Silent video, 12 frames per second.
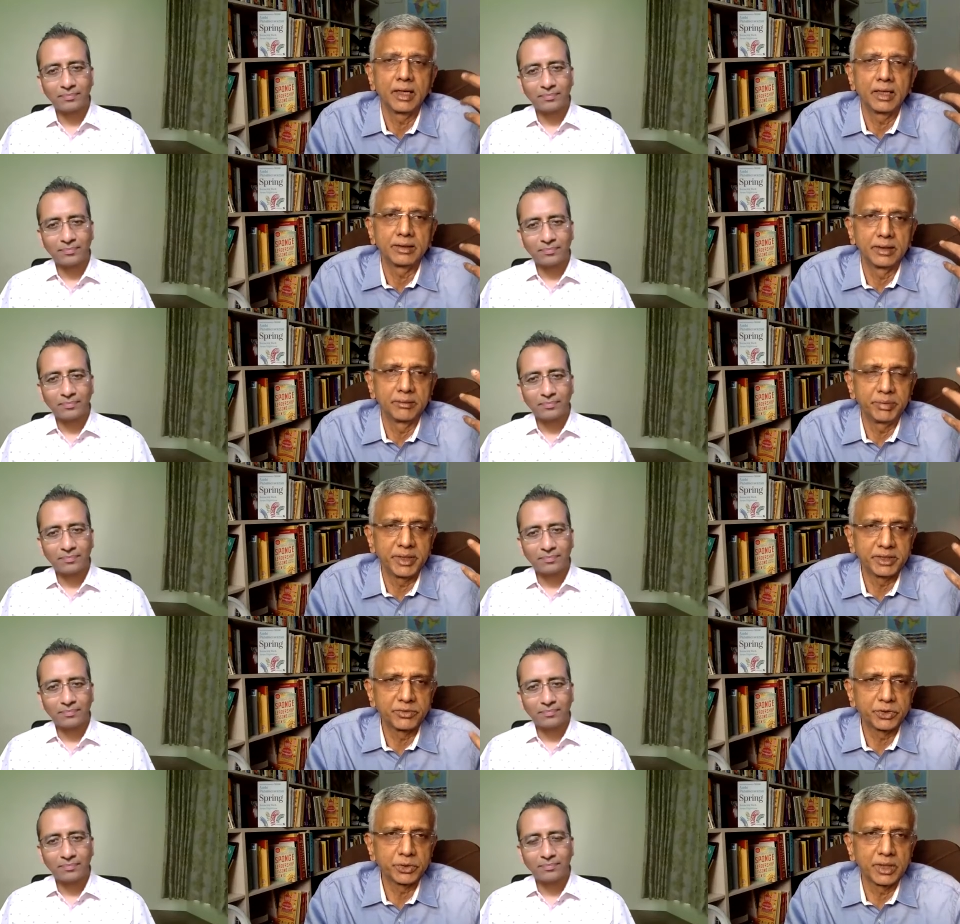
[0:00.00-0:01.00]
Speaker 1: and then
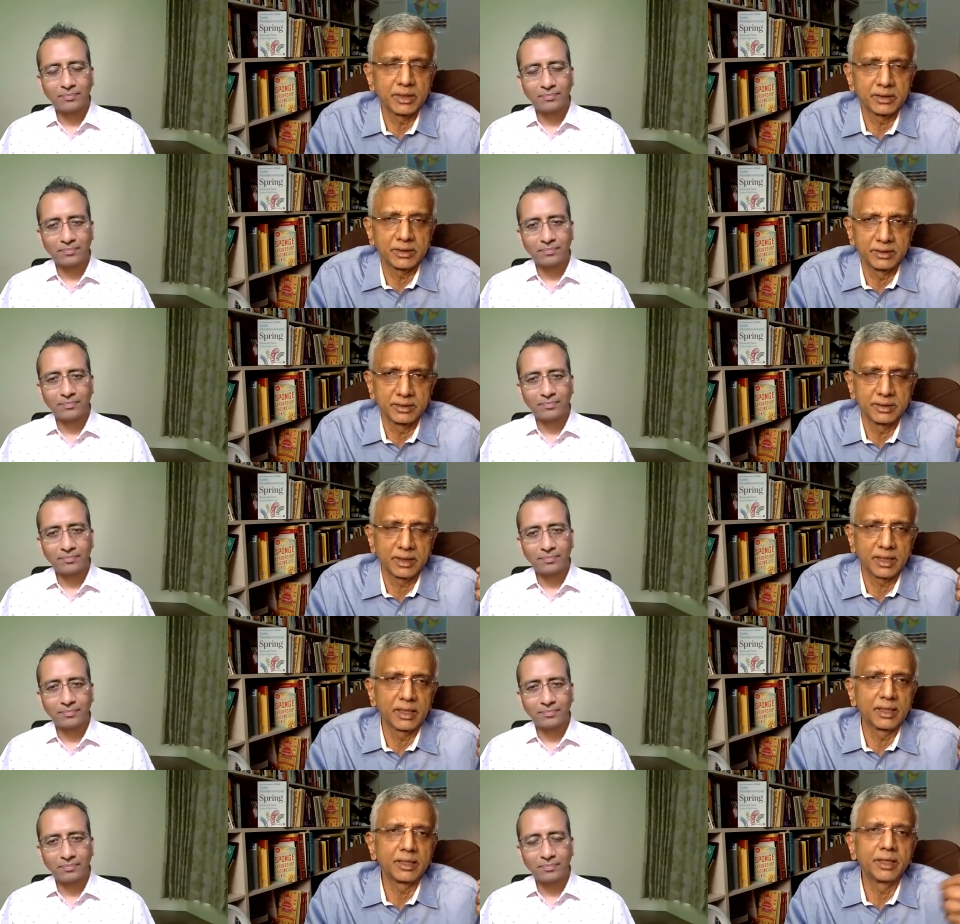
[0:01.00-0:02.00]
P.S. Vishwanathan
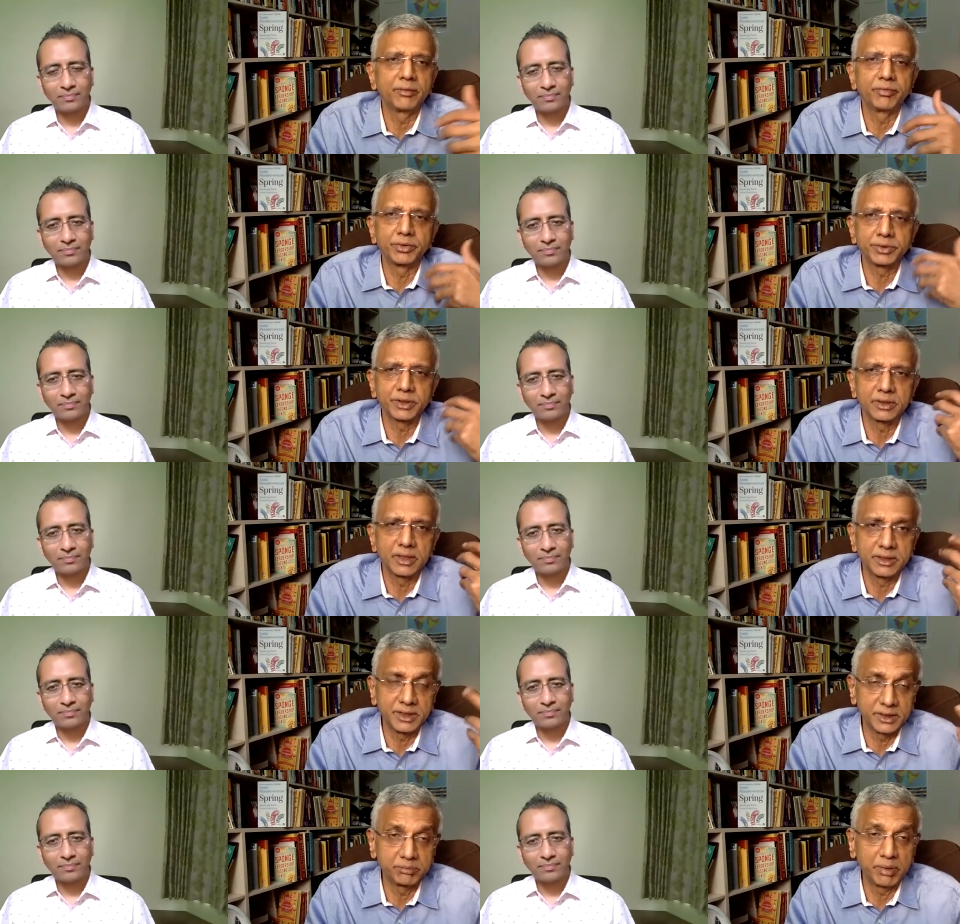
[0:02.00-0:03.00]
again at Rediffusion,
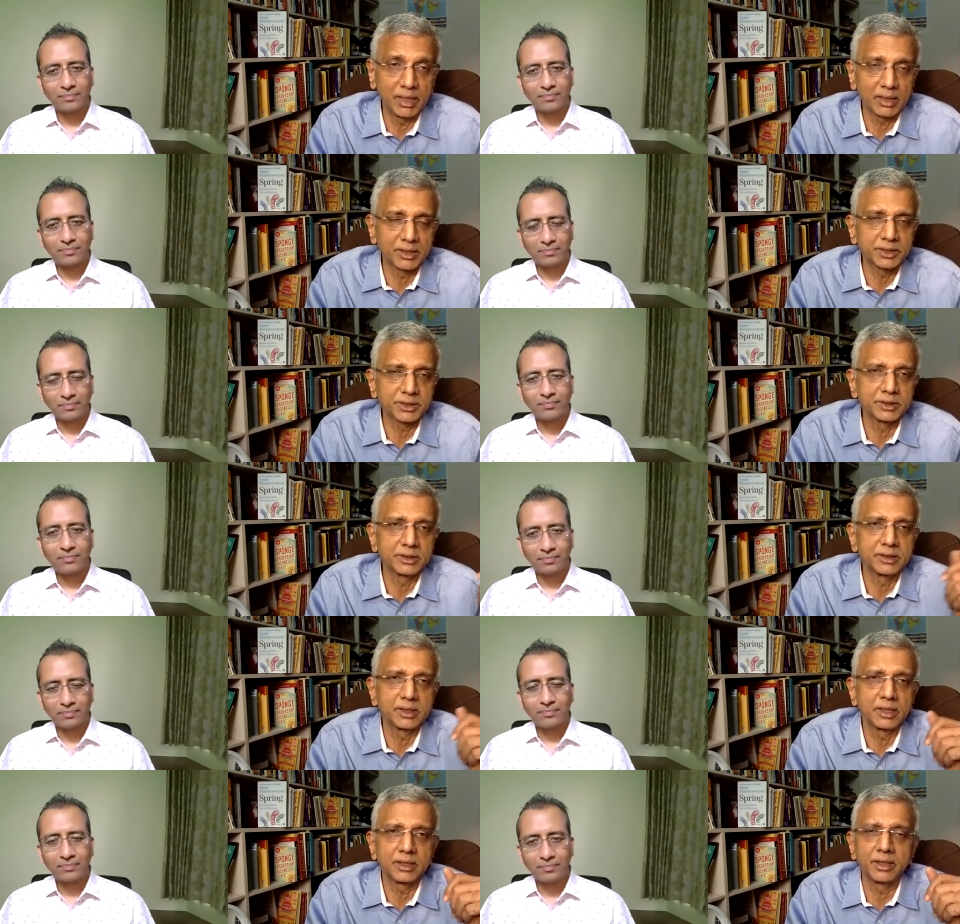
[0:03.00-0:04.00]
Ajit
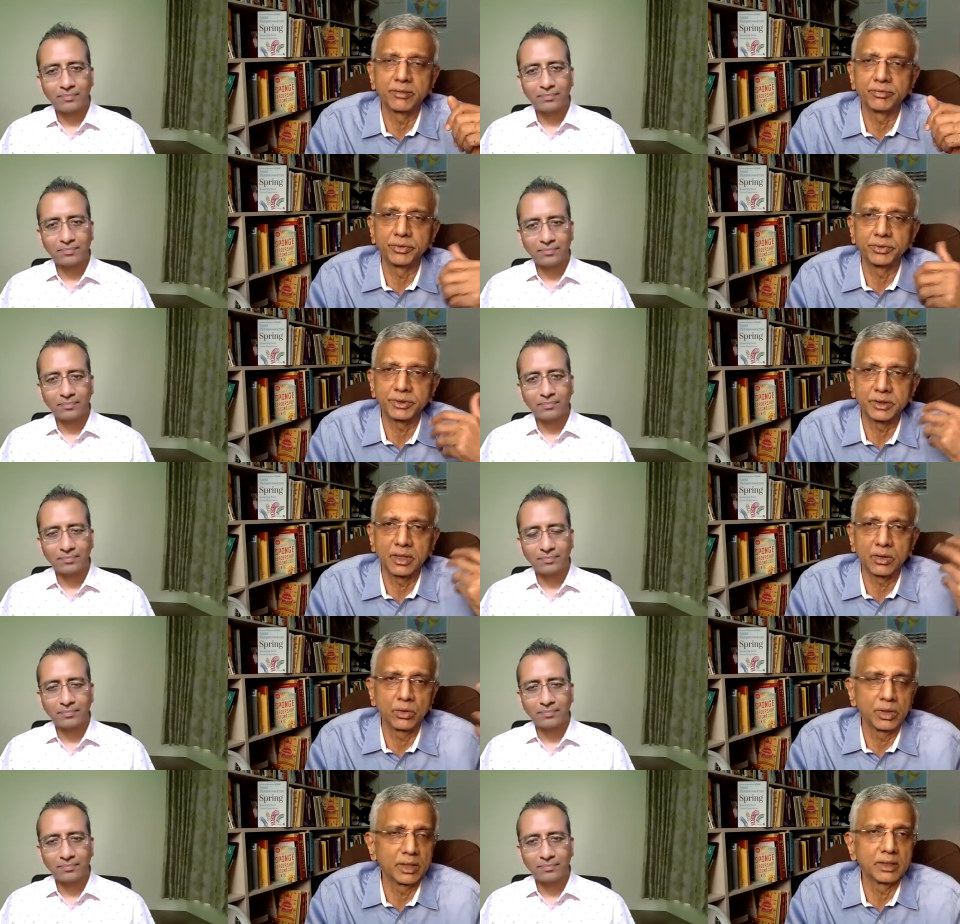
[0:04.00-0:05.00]
Balakrishnan at Rediffusion,
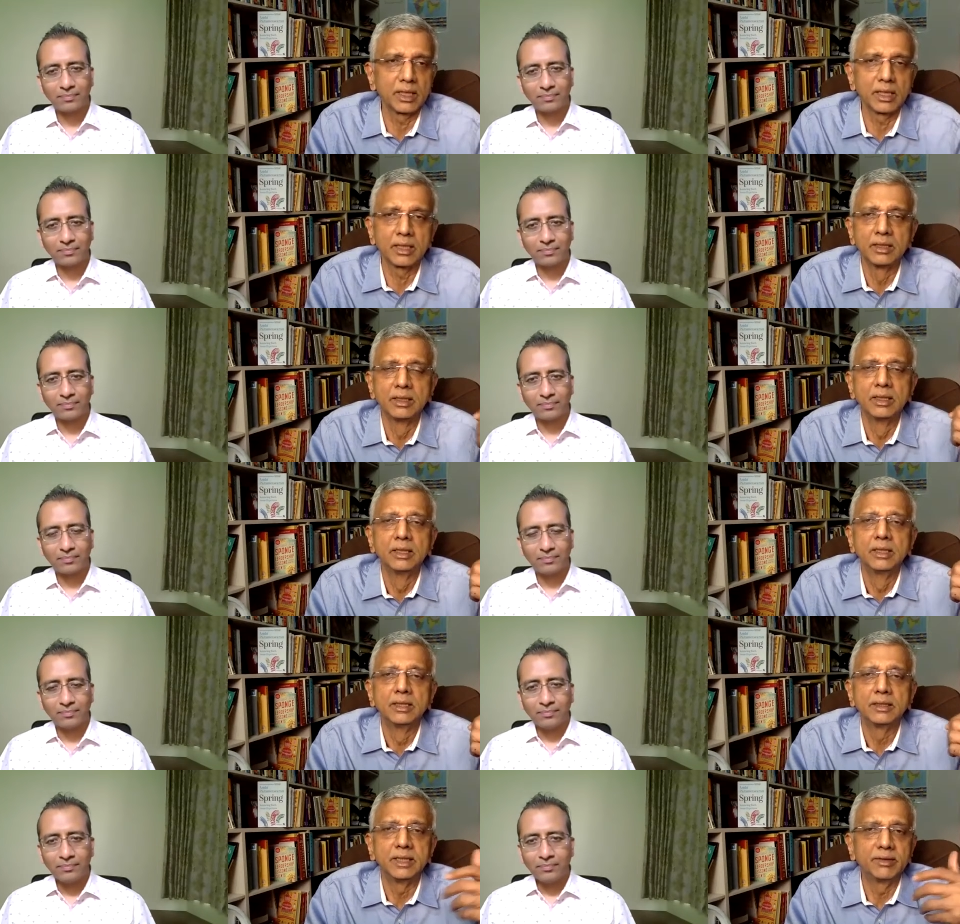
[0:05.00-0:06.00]
Arun Nanda,
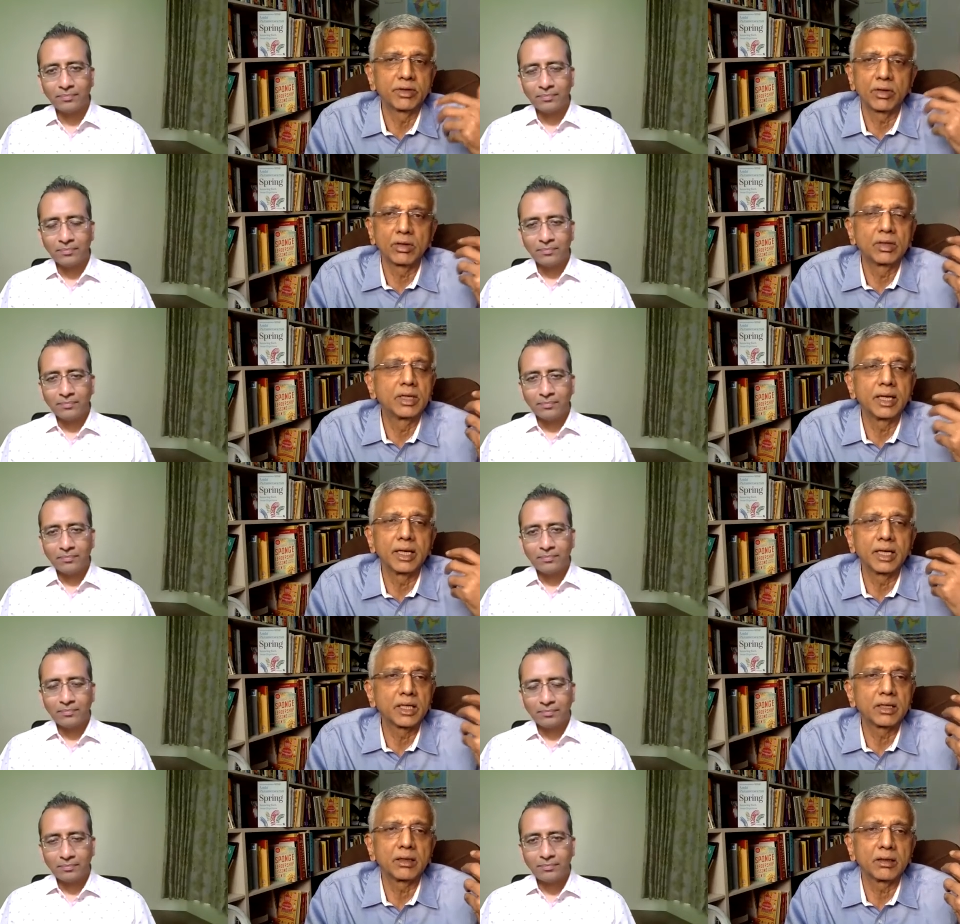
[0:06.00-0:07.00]
they were all
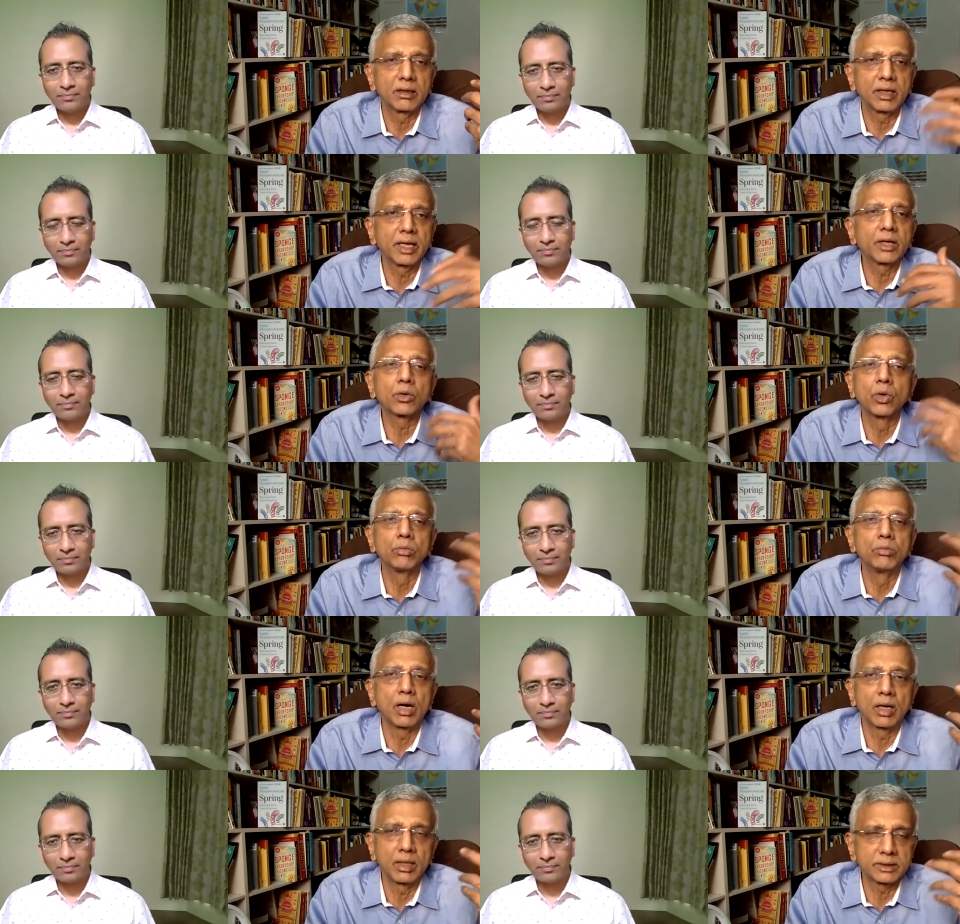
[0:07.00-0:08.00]
great, great role
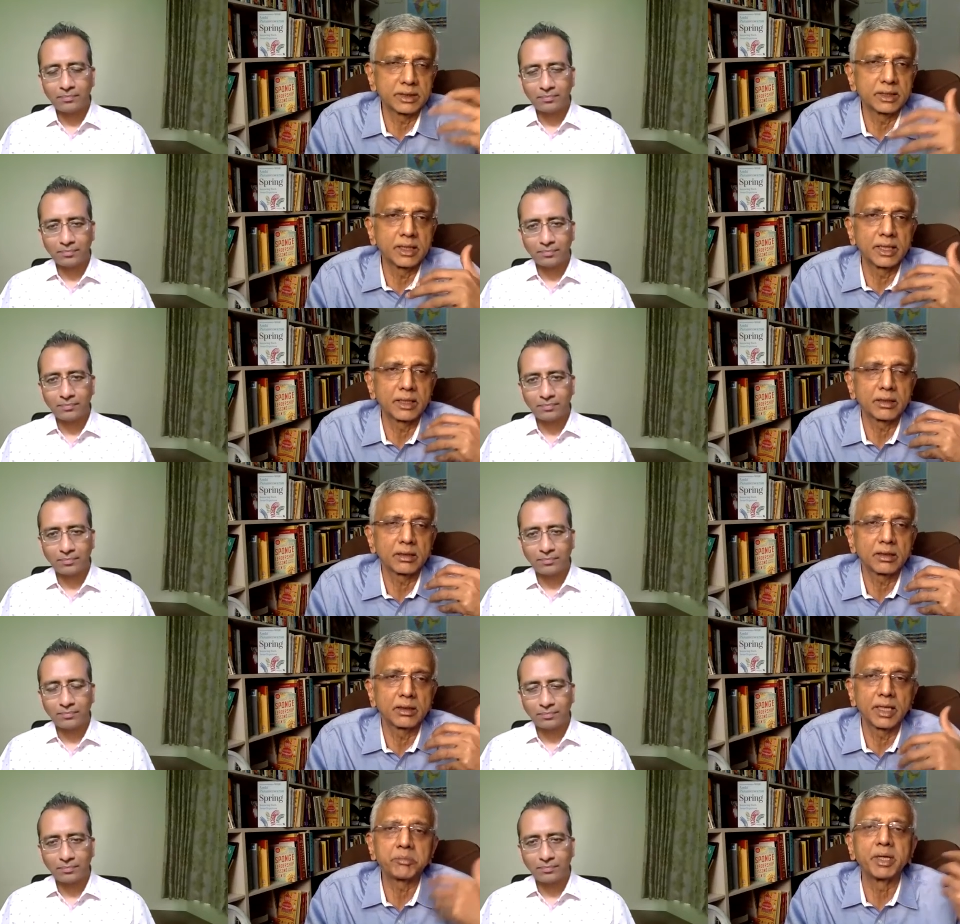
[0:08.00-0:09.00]
models and great,
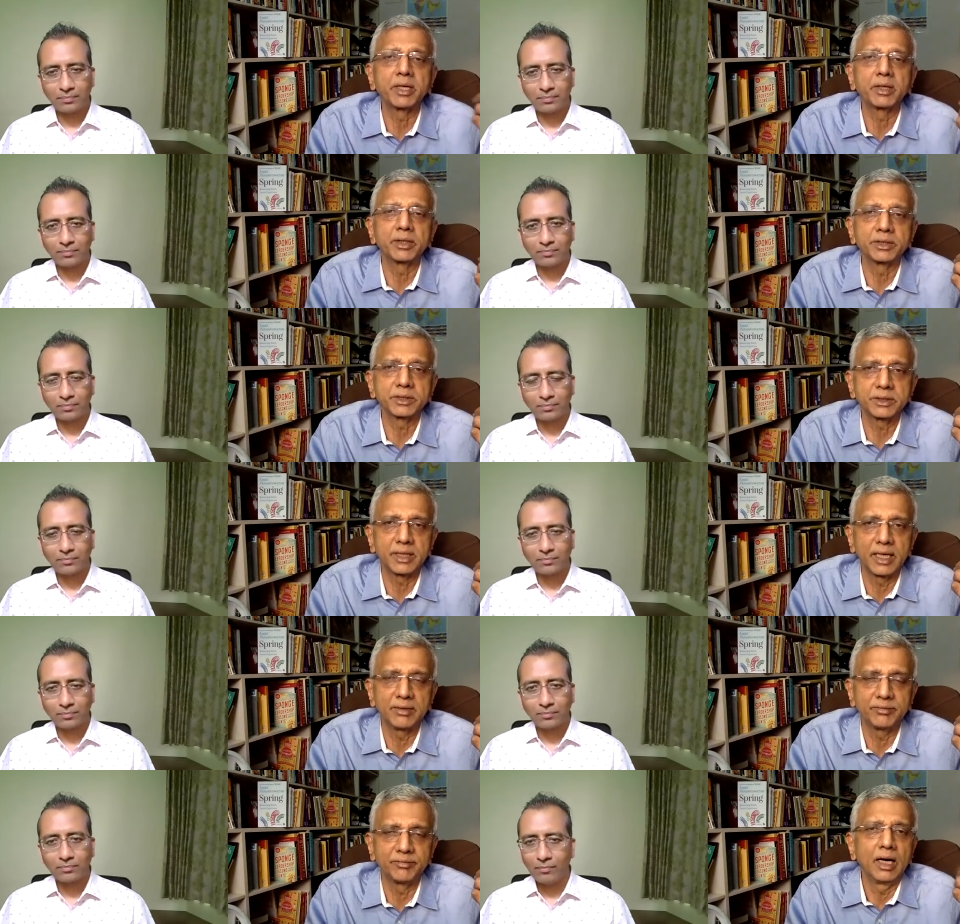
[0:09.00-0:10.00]
great mentors to
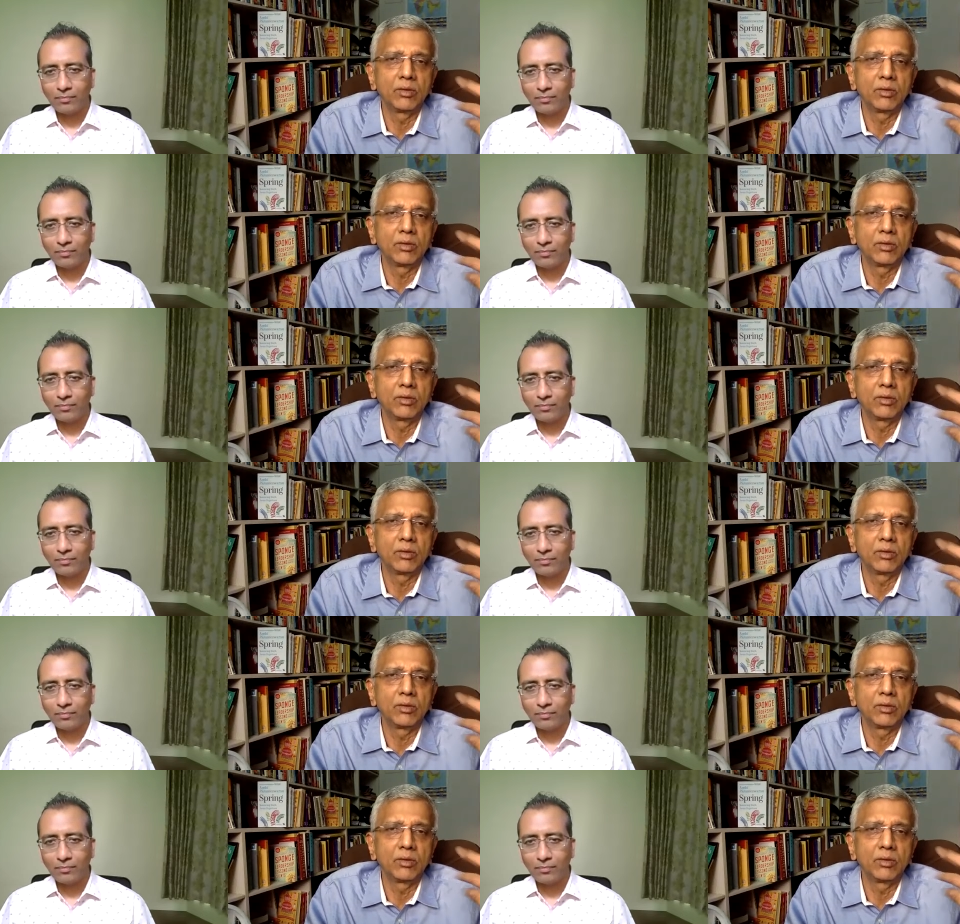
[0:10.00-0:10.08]
have.